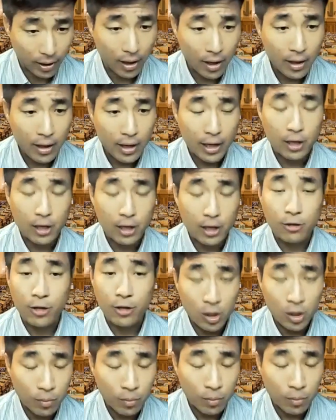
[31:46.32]

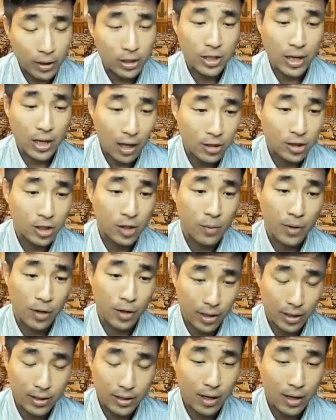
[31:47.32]
incredibly challenging period of
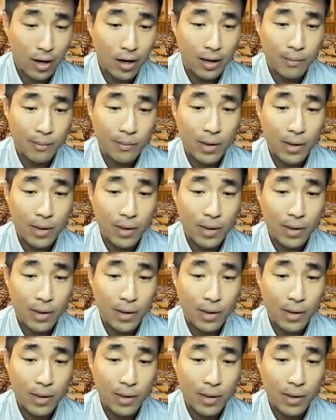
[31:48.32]
time.